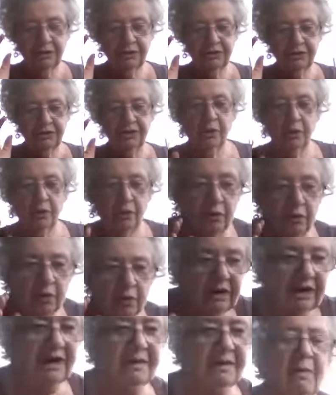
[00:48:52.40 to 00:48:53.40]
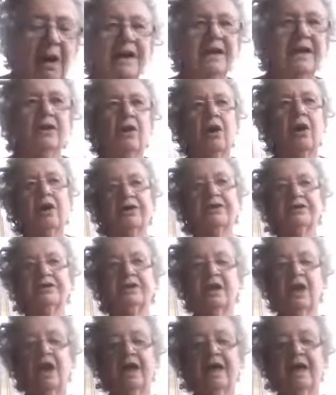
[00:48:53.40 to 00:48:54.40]
So in my
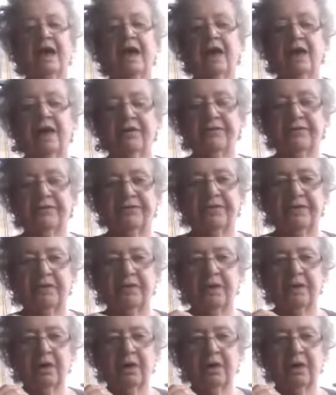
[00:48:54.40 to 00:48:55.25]
garden, I have